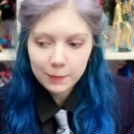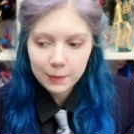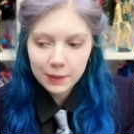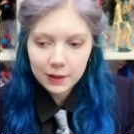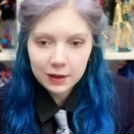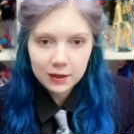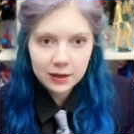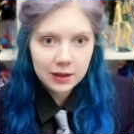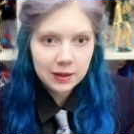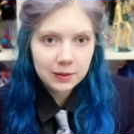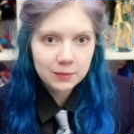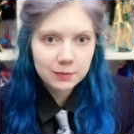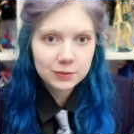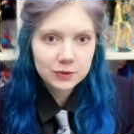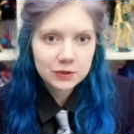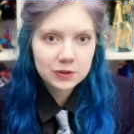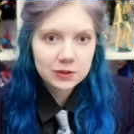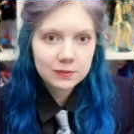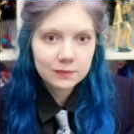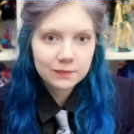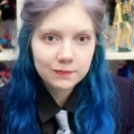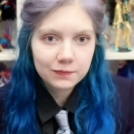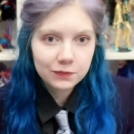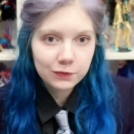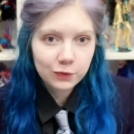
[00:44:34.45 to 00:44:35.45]
limbs,
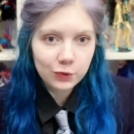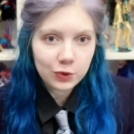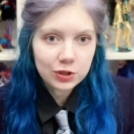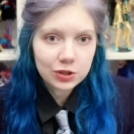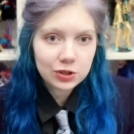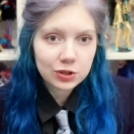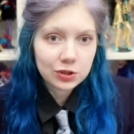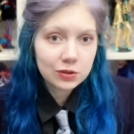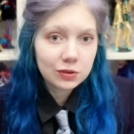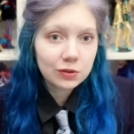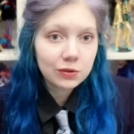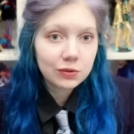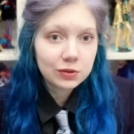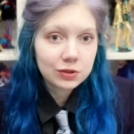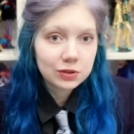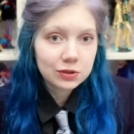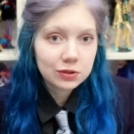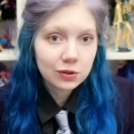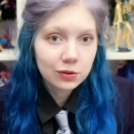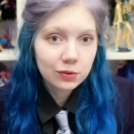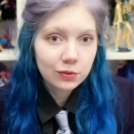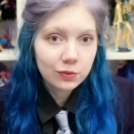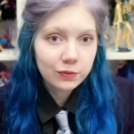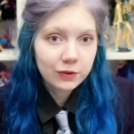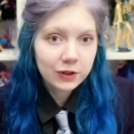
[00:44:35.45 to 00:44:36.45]
which looks so
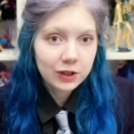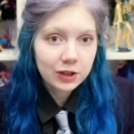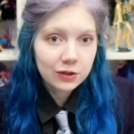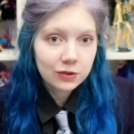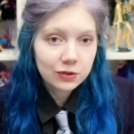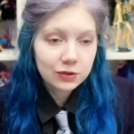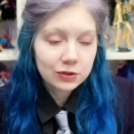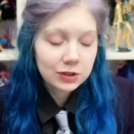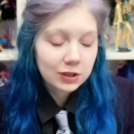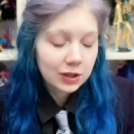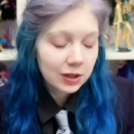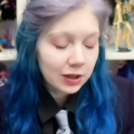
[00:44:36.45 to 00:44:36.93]
weird.